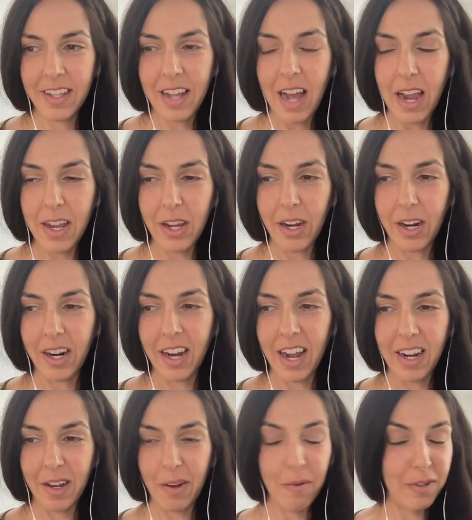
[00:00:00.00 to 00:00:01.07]
that year
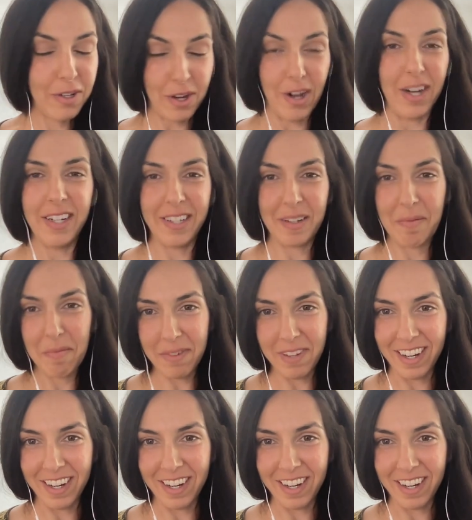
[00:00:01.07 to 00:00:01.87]
and it was awesome.